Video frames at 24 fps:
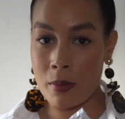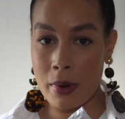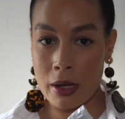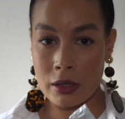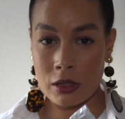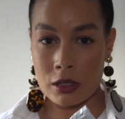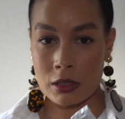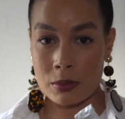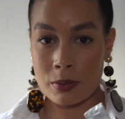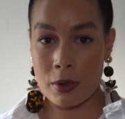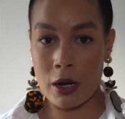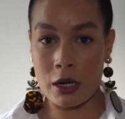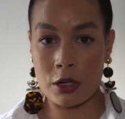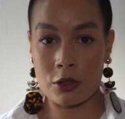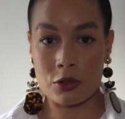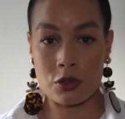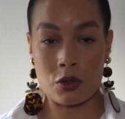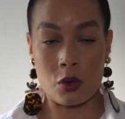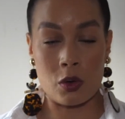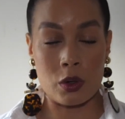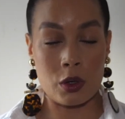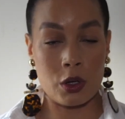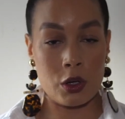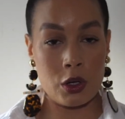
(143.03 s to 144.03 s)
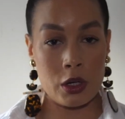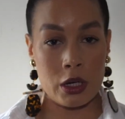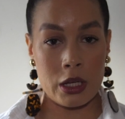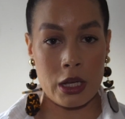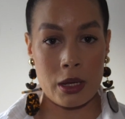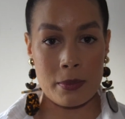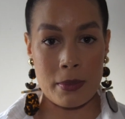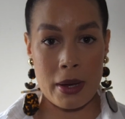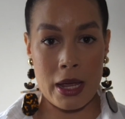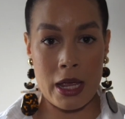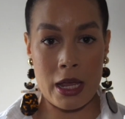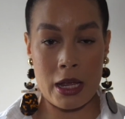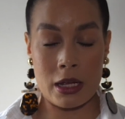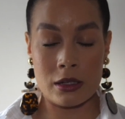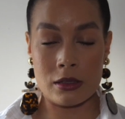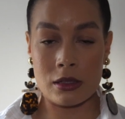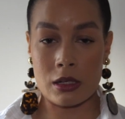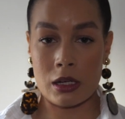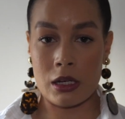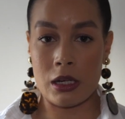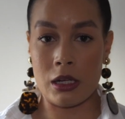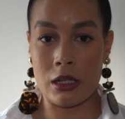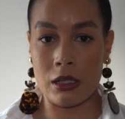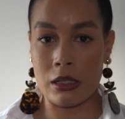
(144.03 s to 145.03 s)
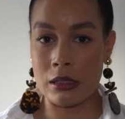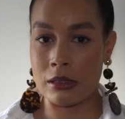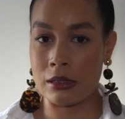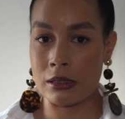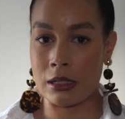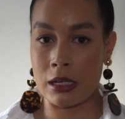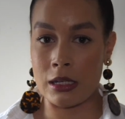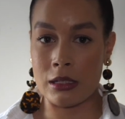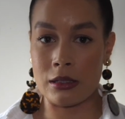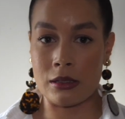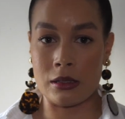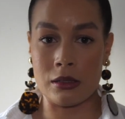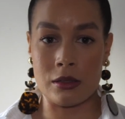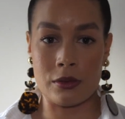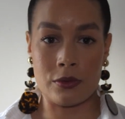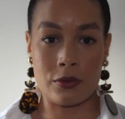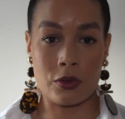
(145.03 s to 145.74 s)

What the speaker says: about this product or couldn't get my hands on it in the States is,